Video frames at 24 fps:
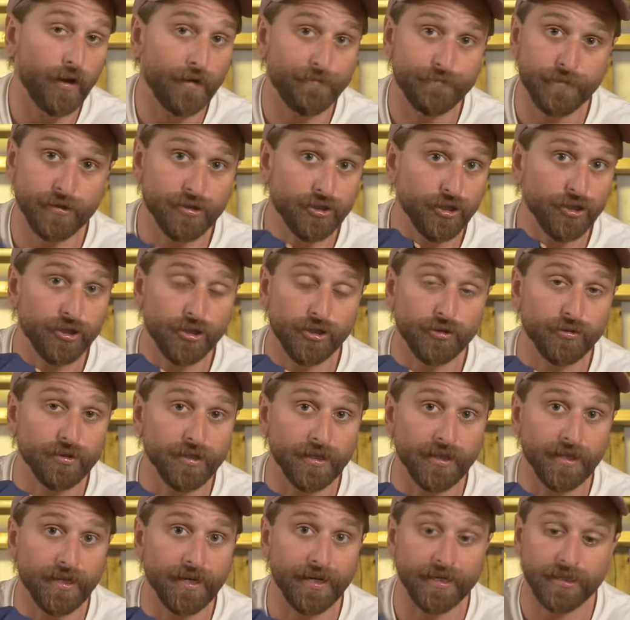been just
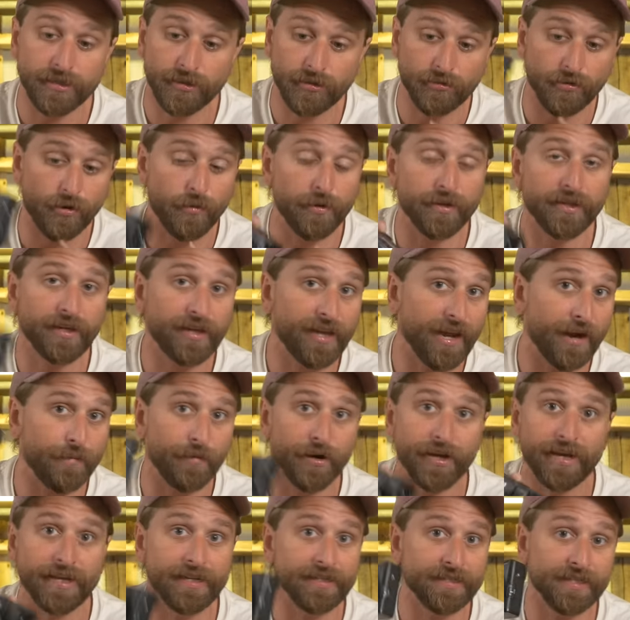using this, throwing the camera
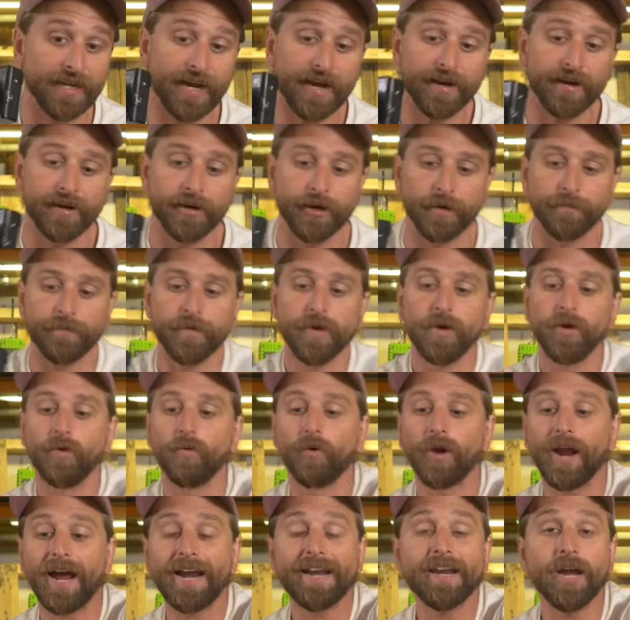inside of here.
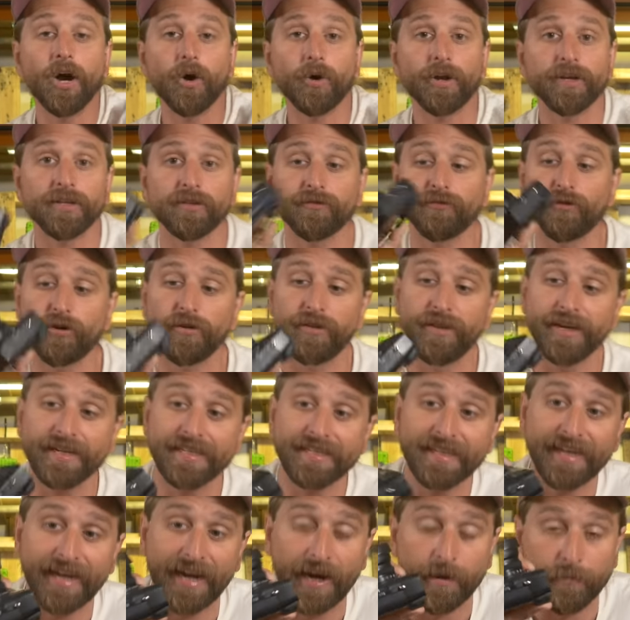What I noticed for
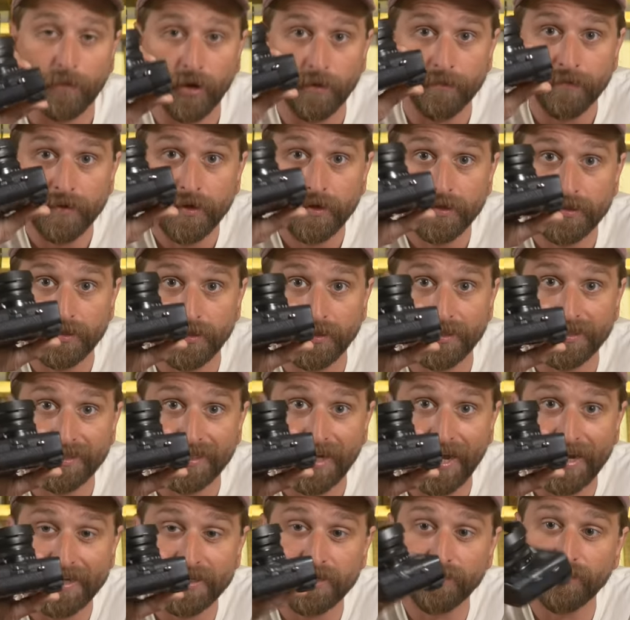this camera, see the
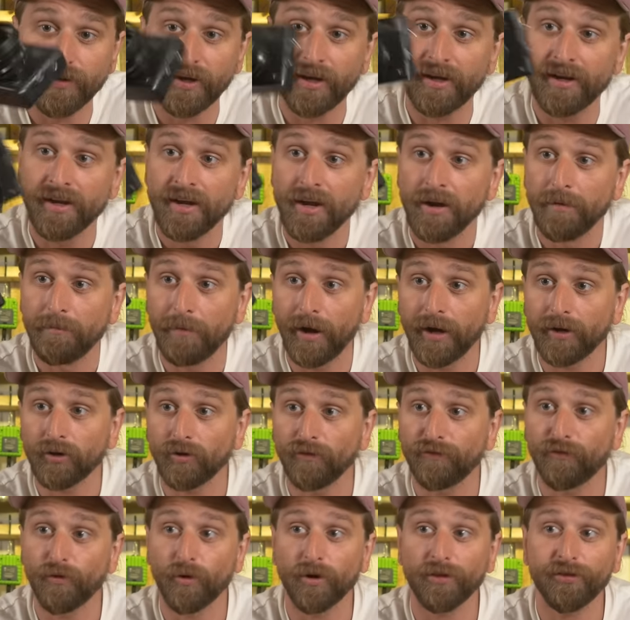size of it? Micro
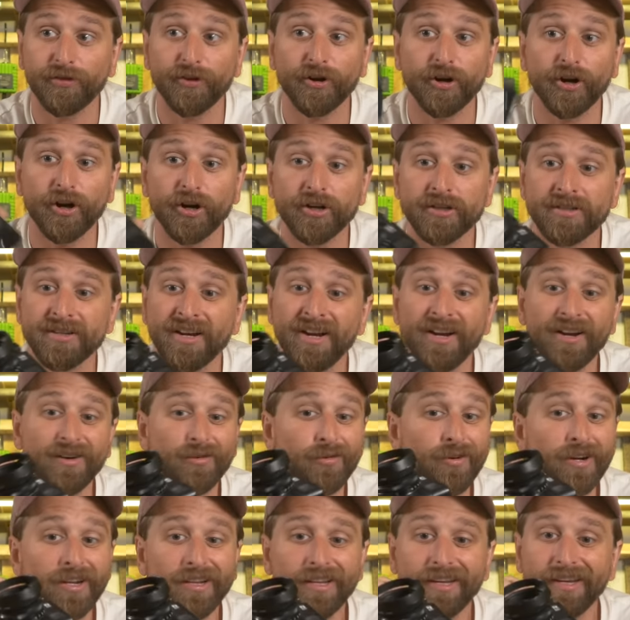Four Thirds,
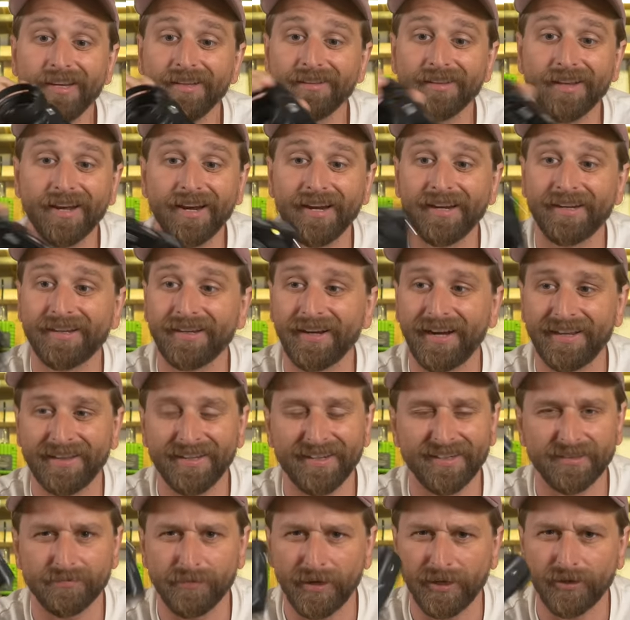really like, I
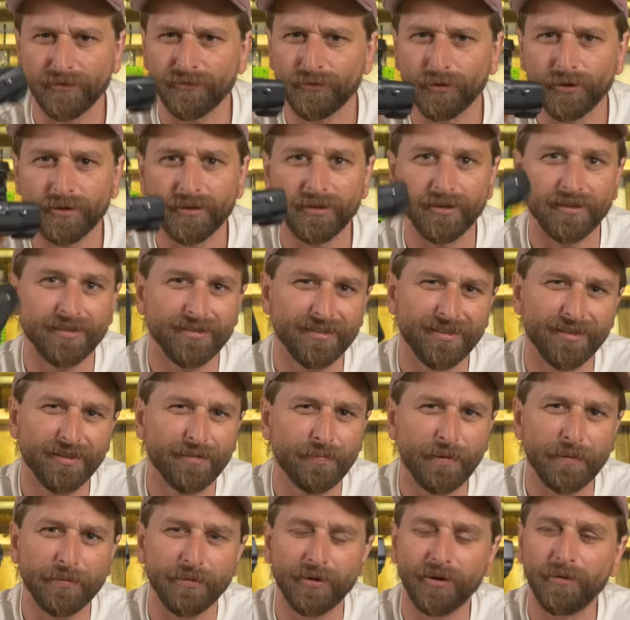think it's Micro Four Thirds. You
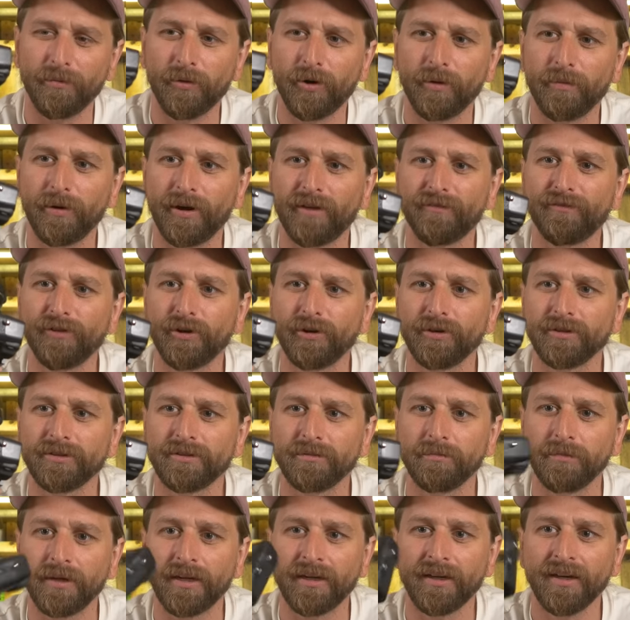people know more about photos
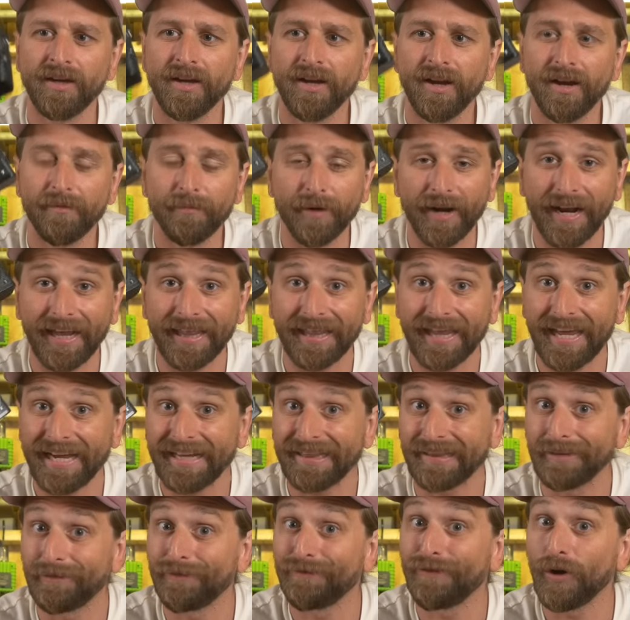than me, but I like
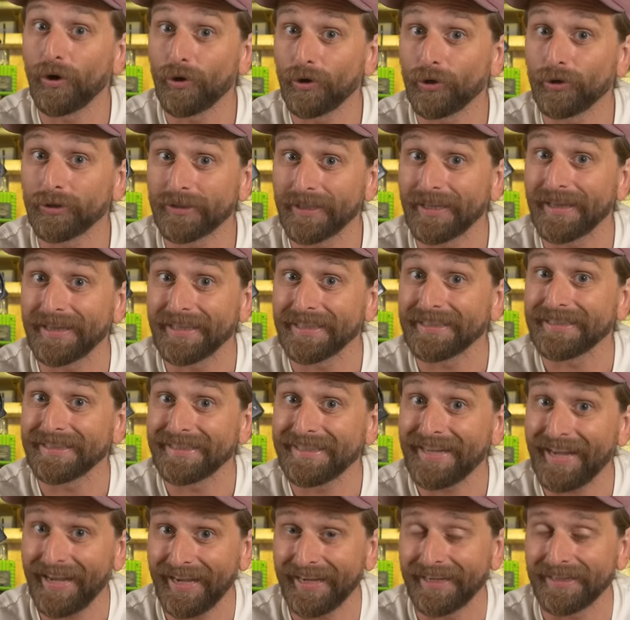the photos that this
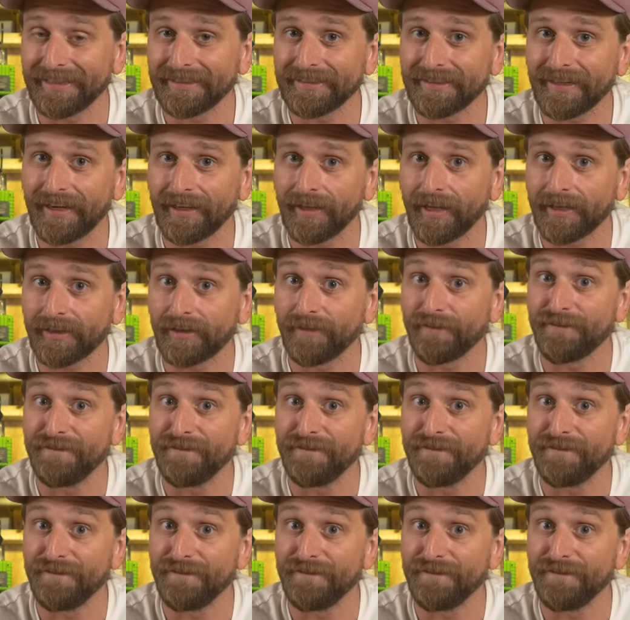takes. I like the